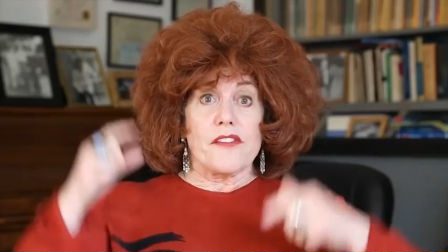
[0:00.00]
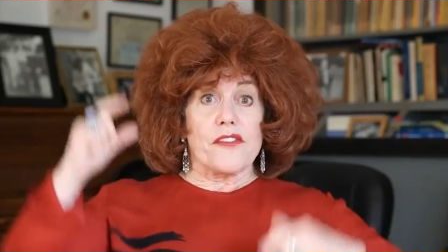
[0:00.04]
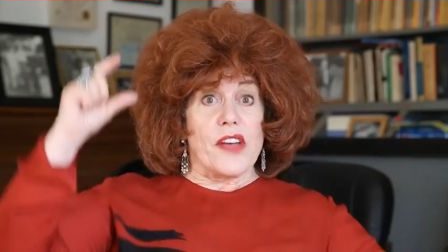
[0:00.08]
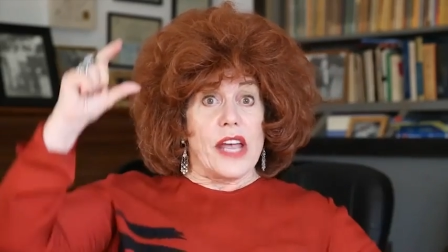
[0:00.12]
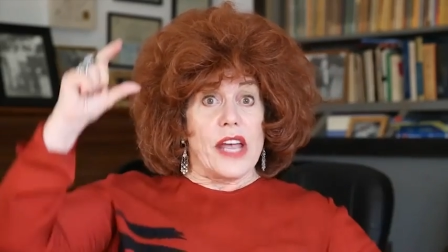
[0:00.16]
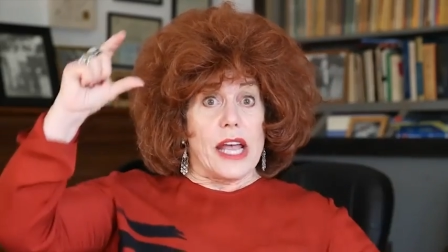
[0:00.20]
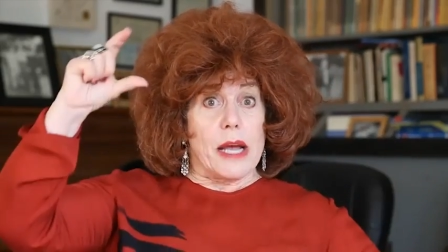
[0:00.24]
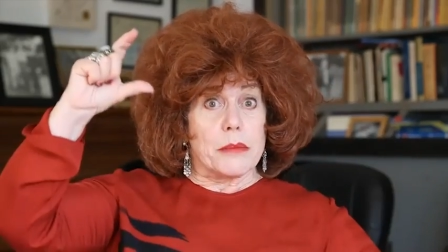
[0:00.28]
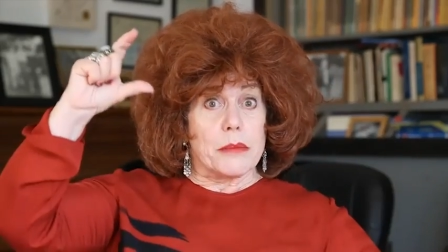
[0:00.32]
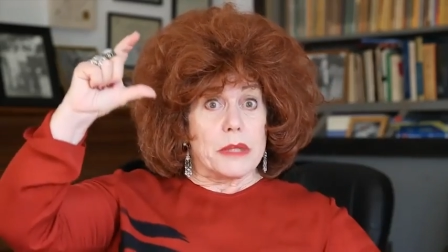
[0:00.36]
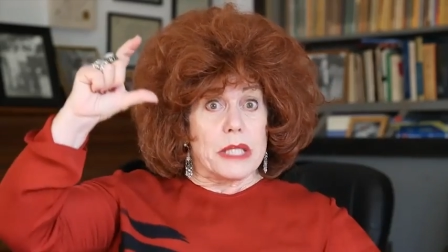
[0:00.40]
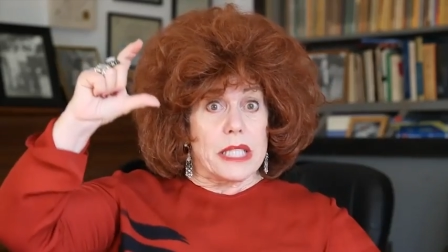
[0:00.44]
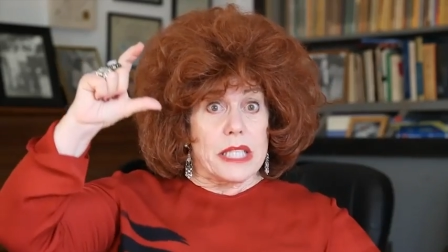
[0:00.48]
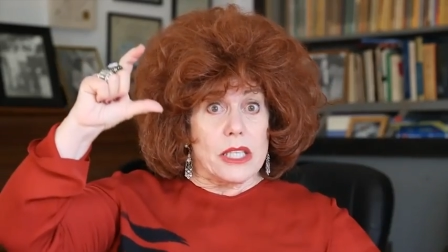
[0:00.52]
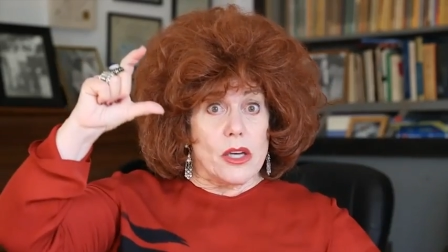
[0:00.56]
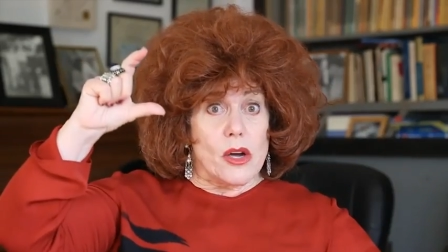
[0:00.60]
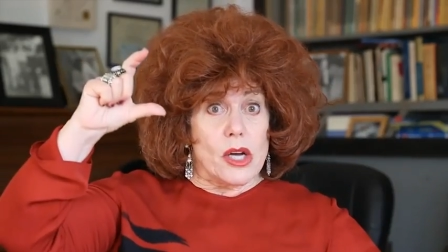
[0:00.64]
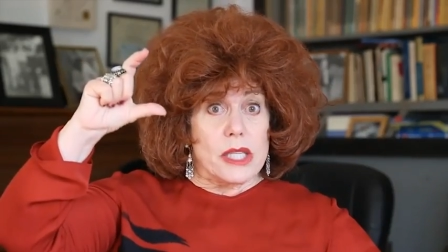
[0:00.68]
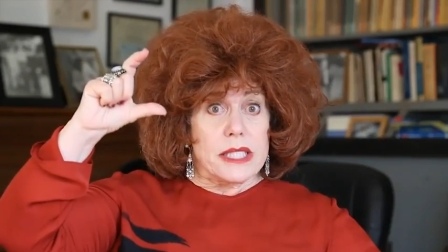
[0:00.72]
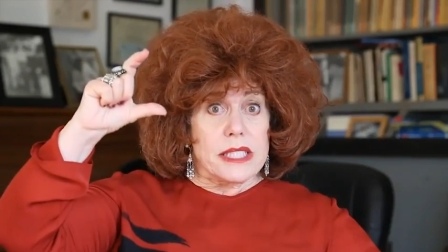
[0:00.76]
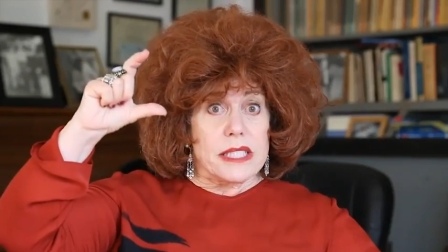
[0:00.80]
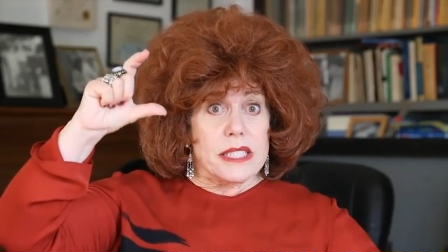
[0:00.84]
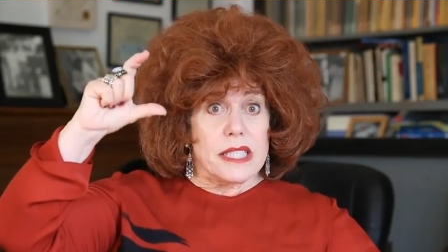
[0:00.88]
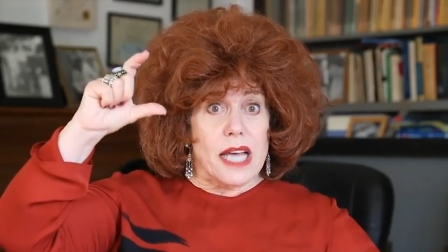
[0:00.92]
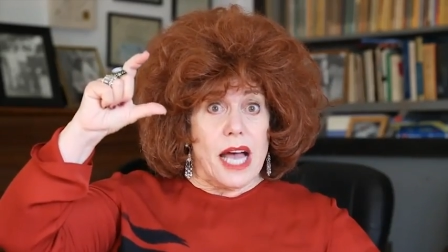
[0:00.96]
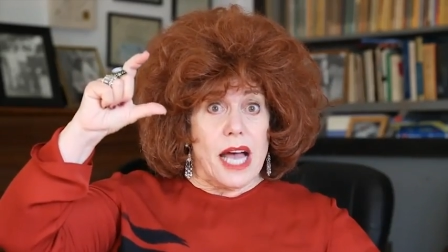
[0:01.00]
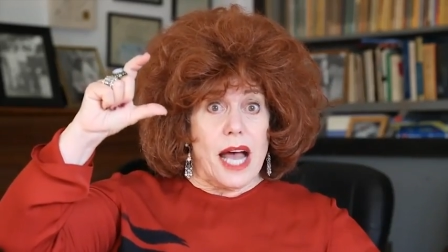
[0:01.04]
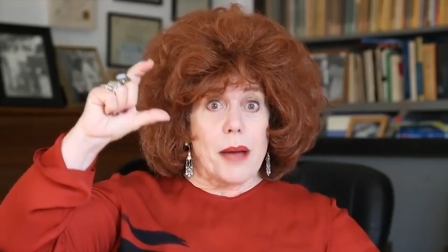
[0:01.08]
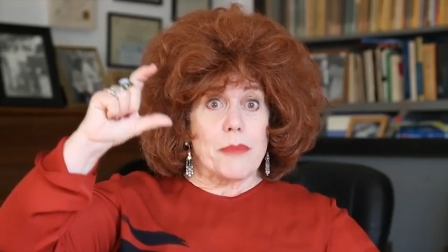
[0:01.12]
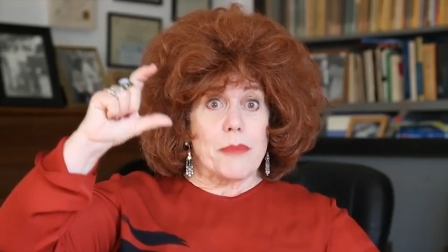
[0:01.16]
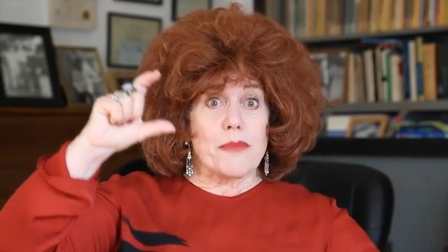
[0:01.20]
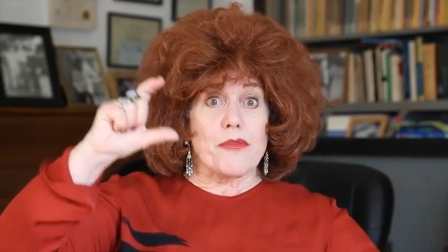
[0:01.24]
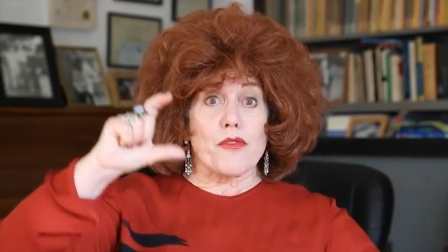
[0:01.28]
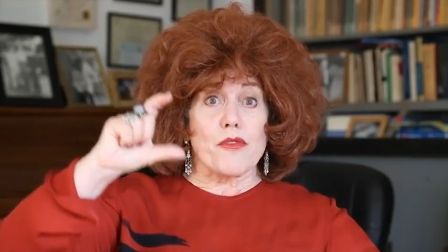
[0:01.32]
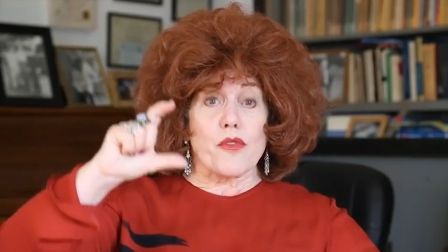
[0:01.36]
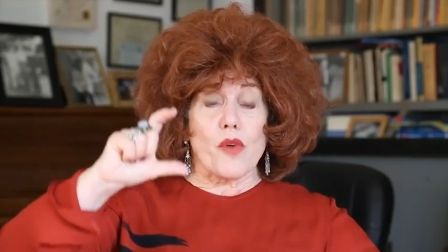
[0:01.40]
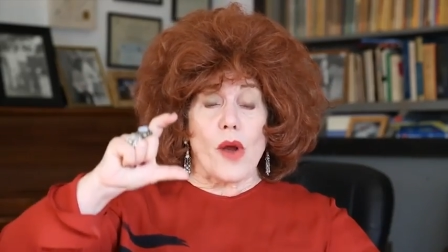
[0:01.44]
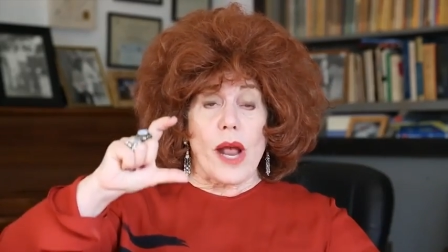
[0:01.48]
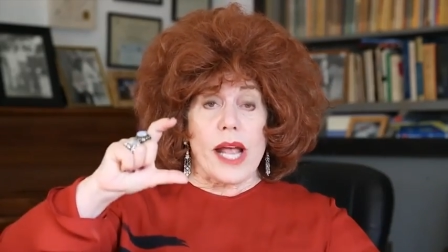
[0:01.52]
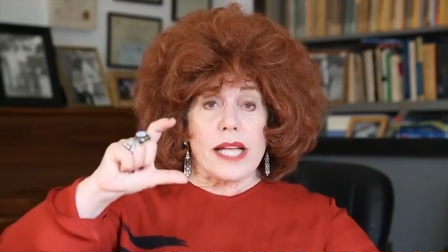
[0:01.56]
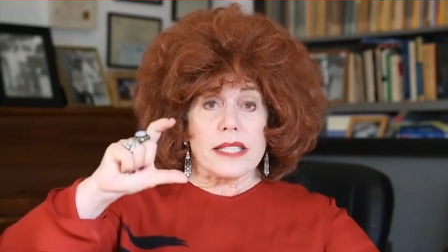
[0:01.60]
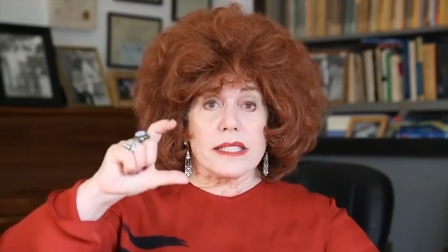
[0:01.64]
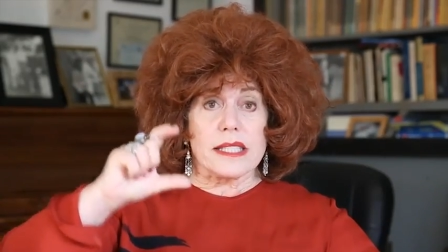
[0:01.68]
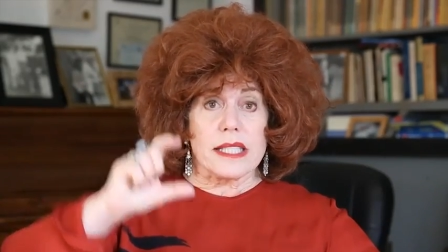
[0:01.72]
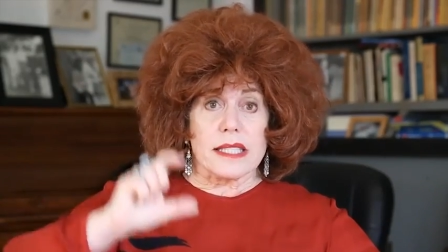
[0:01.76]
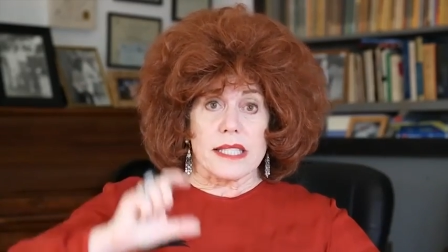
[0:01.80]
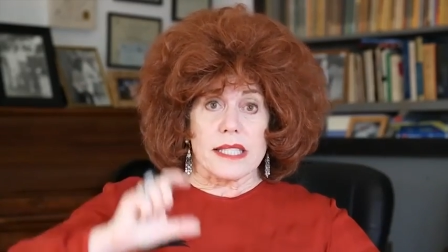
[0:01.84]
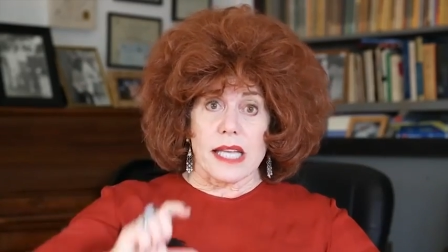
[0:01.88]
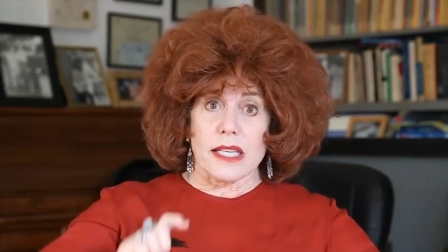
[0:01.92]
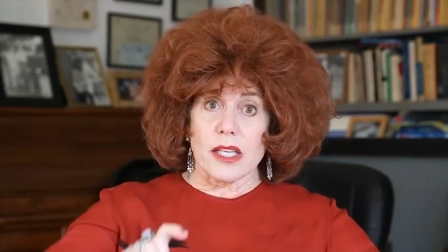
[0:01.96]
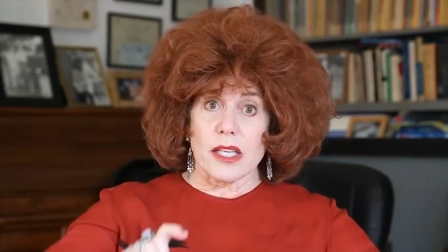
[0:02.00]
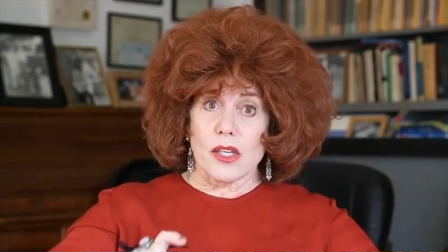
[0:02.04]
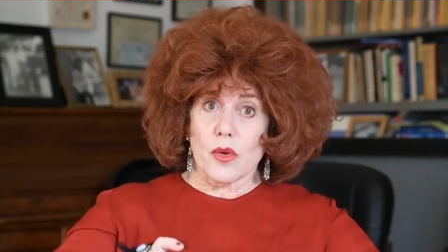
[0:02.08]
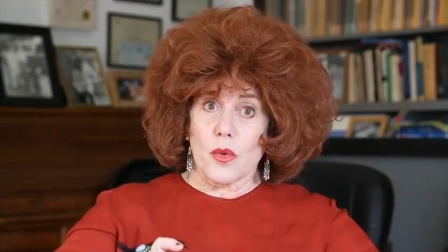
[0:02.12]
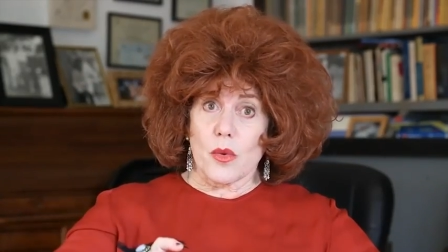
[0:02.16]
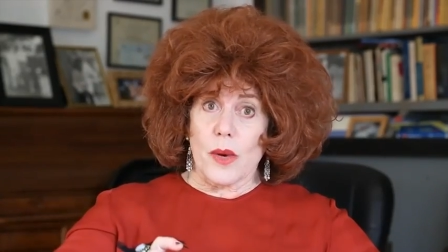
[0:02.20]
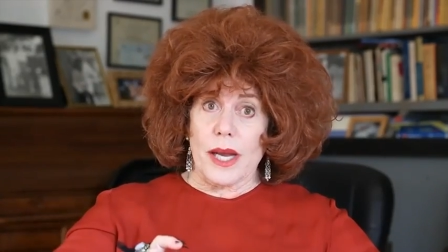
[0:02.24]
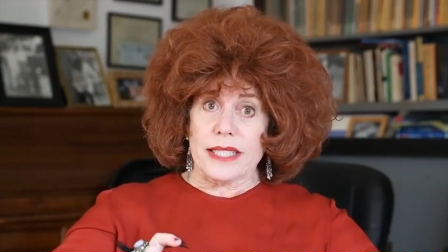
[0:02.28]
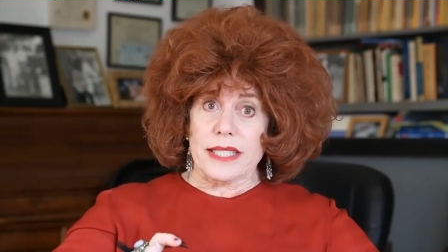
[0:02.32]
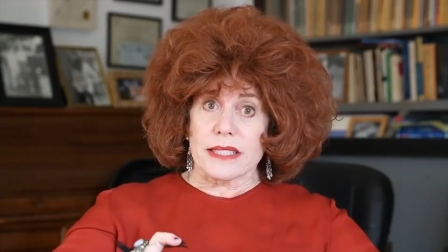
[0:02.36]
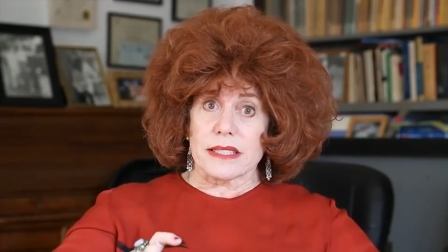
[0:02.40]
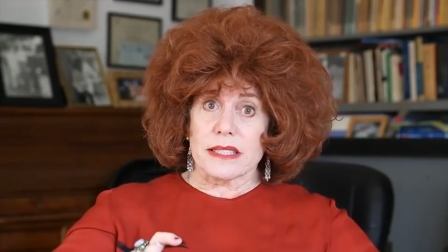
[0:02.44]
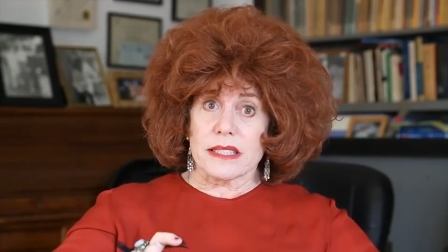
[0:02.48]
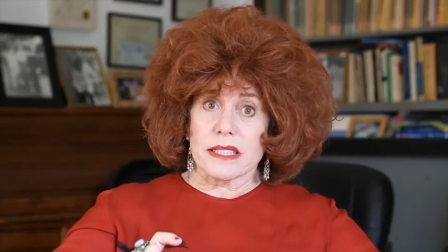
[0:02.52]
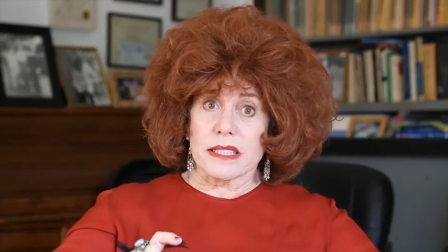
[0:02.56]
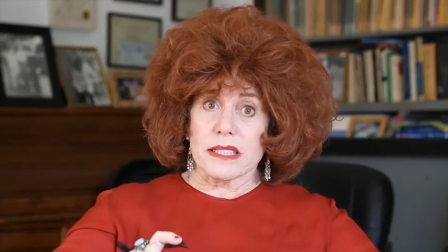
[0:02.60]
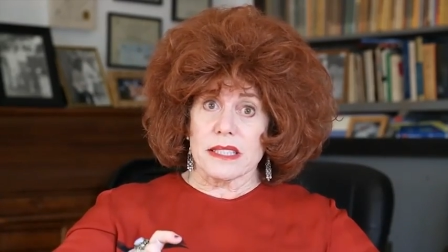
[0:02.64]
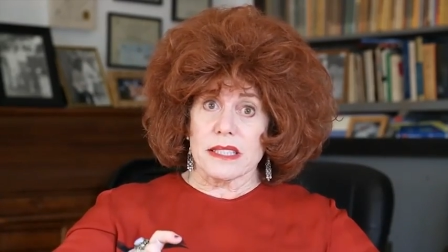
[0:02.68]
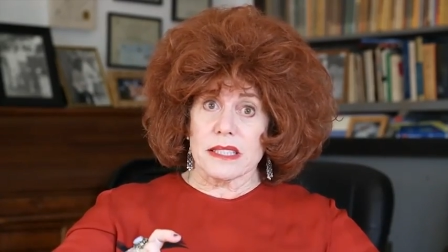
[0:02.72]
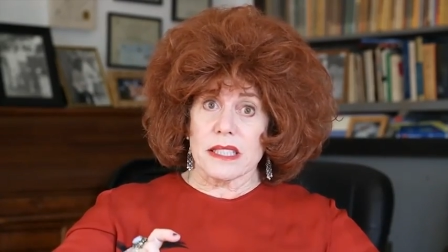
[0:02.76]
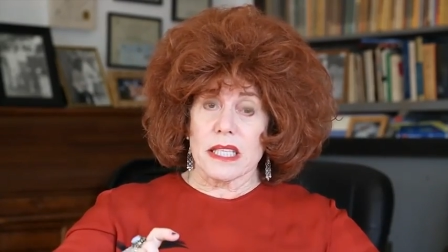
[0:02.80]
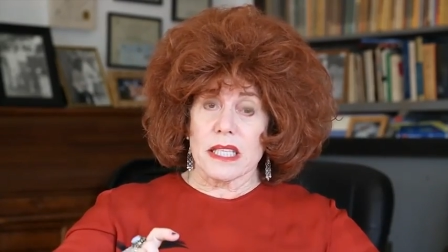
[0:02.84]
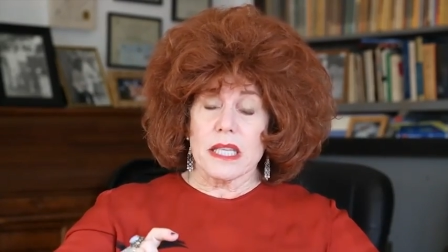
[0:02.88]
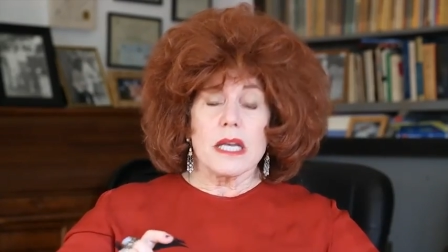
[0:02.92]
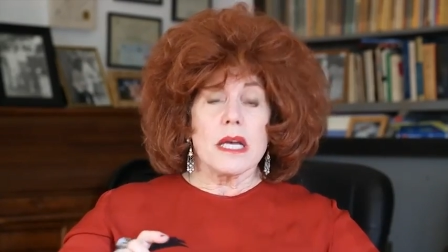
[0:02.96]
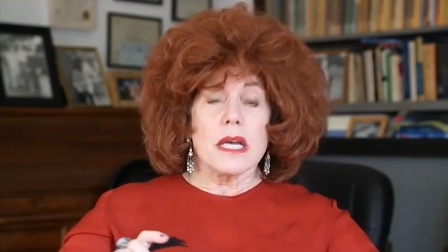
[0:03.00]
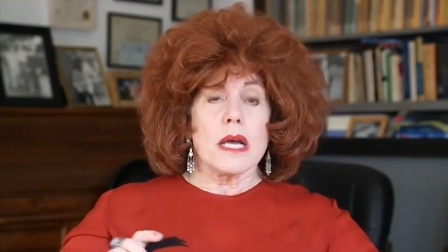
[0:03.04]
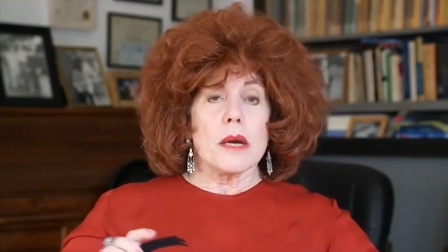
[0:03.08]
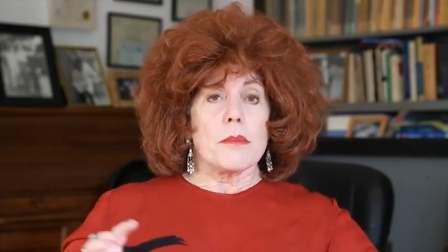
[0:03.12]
family on top, friends, and then acquaintances.